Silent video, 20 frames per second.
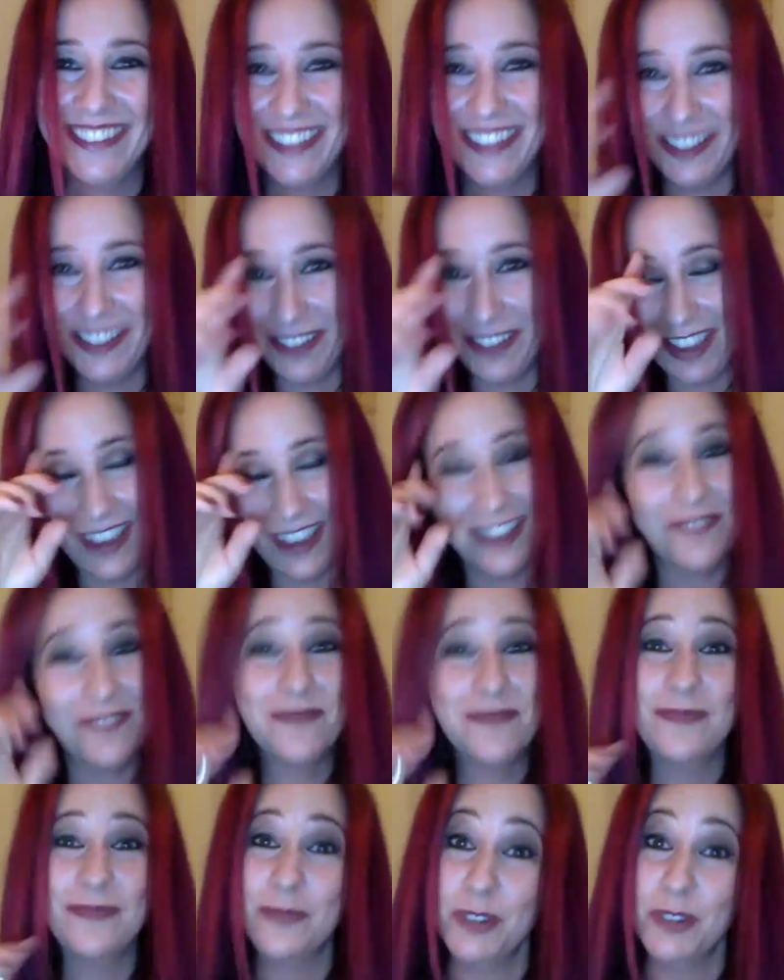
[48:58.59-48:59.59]
Okay?
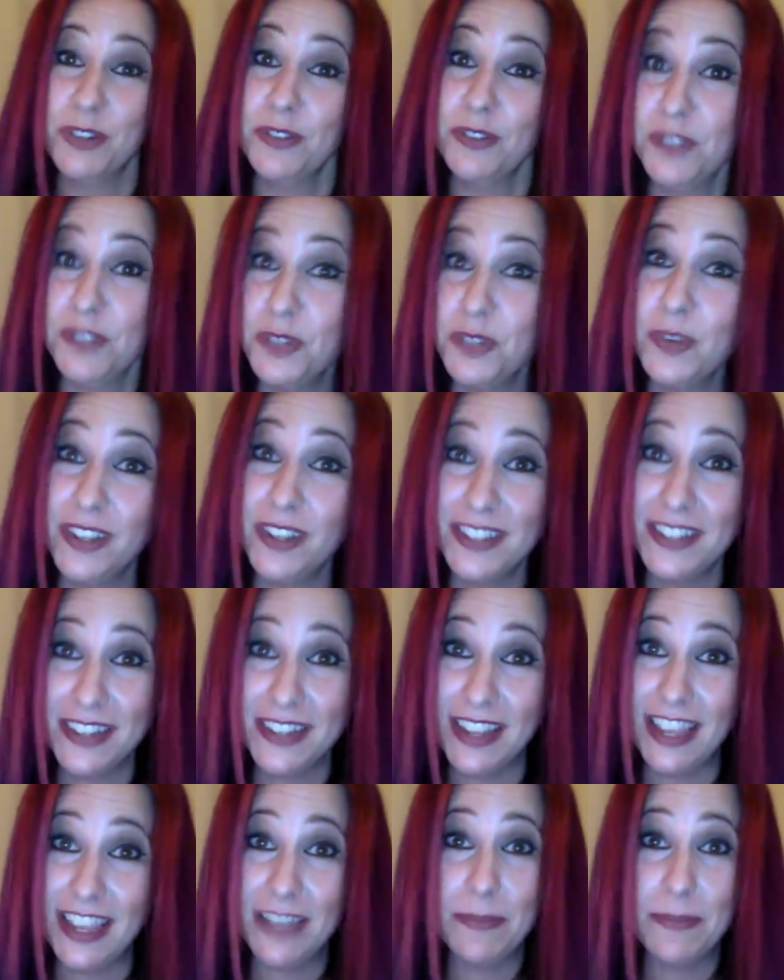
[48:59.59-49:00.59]
What turns you on
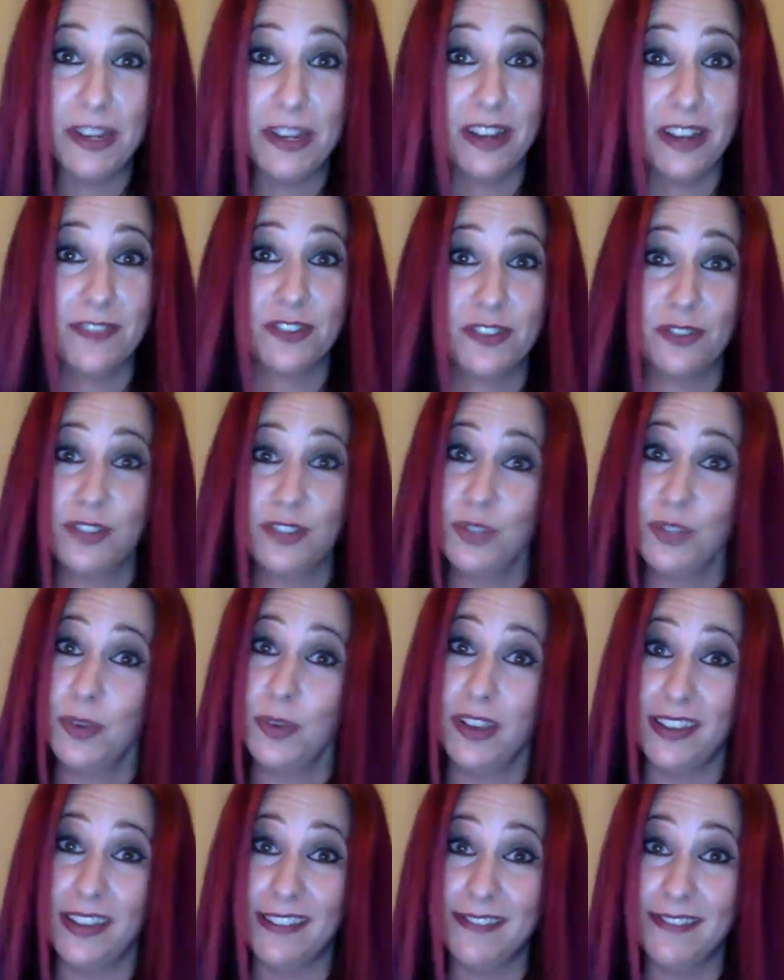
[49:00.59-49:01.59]
today may not have turned you
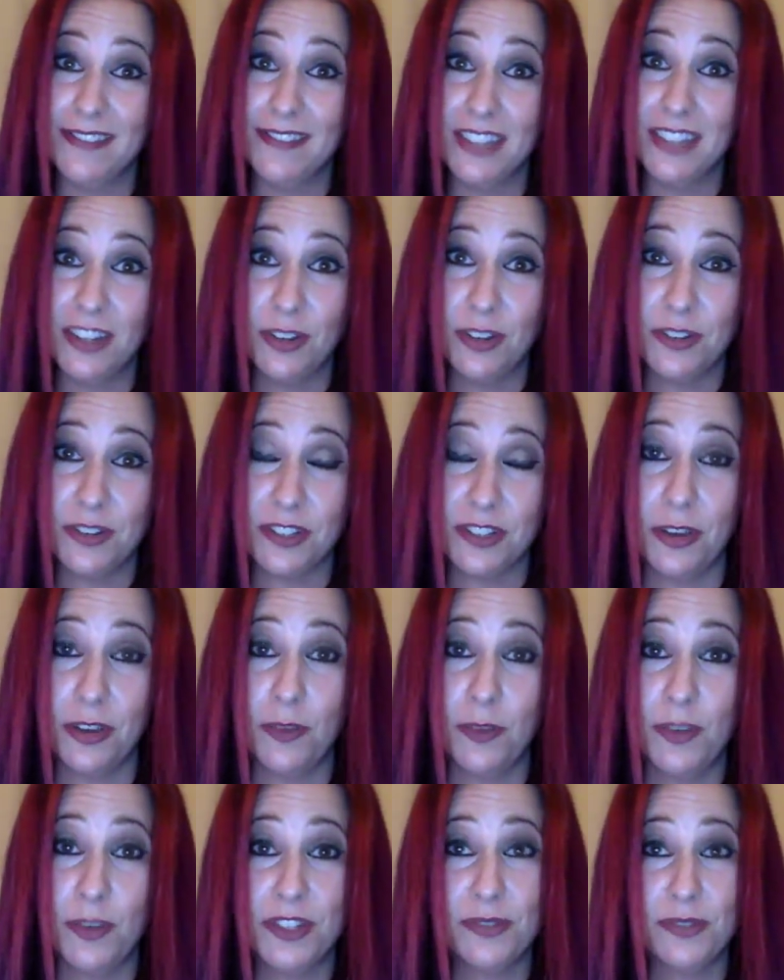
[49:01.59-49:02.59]
on 10 years ago.
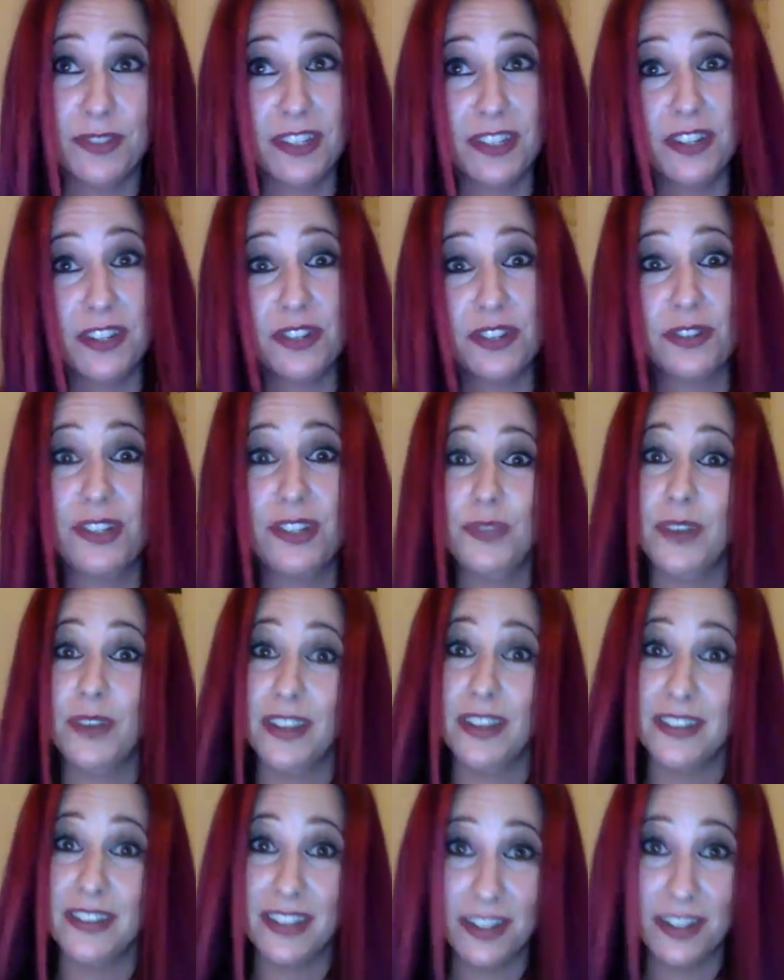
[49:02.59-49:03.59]
What was going to turn
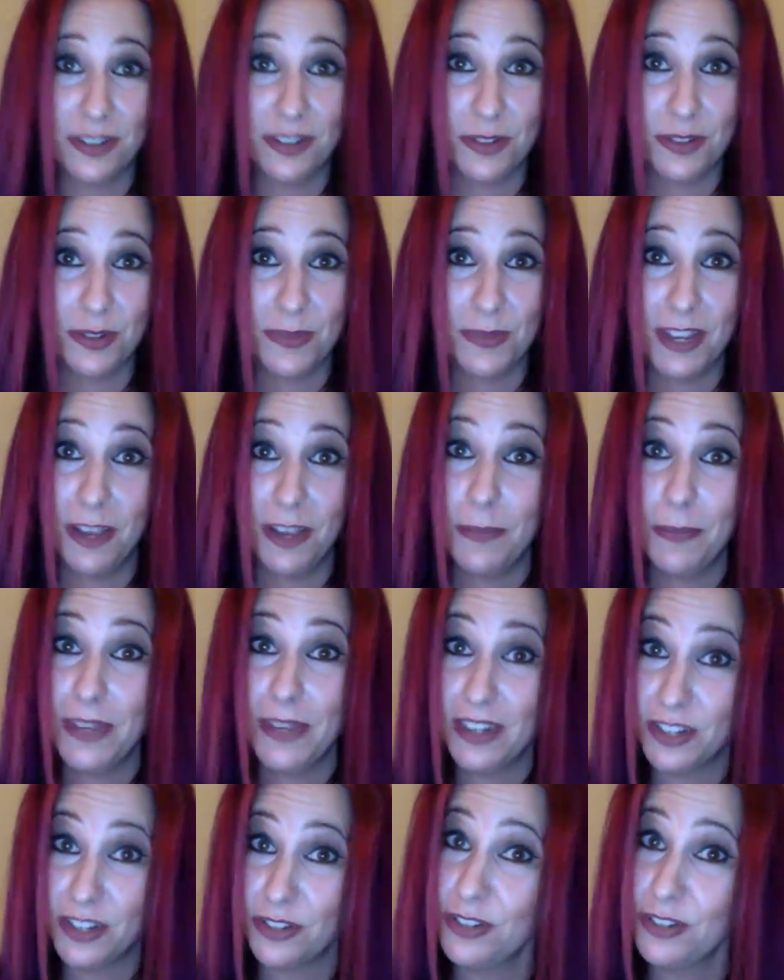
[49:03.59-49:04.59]
on 10 years from now may
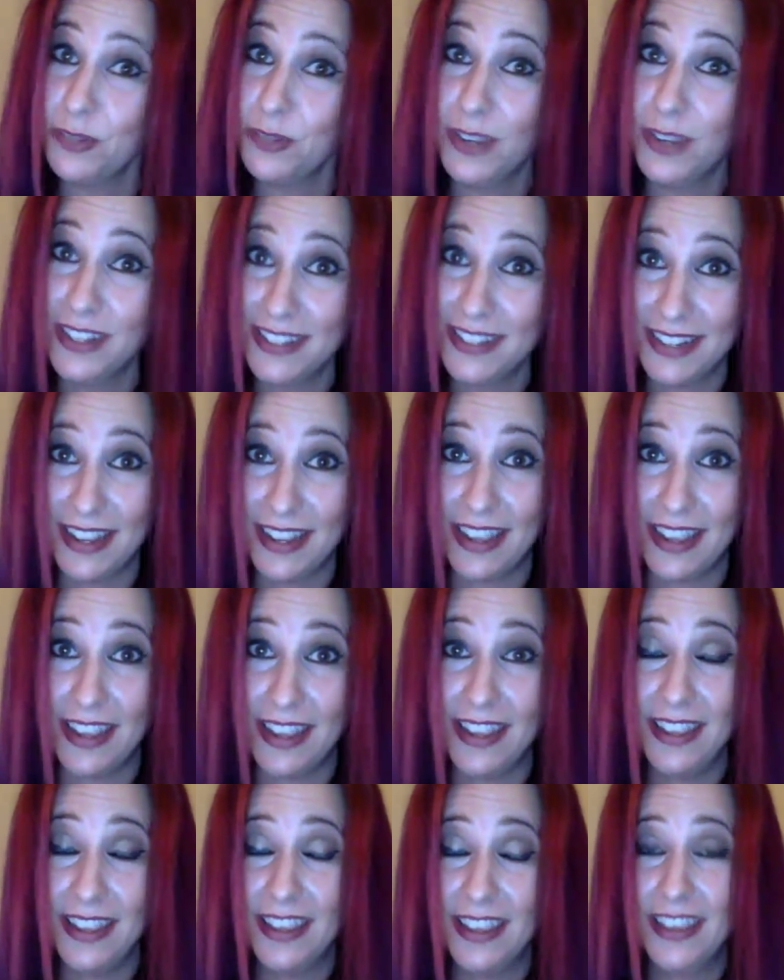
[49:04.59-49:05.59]
not turn you on today.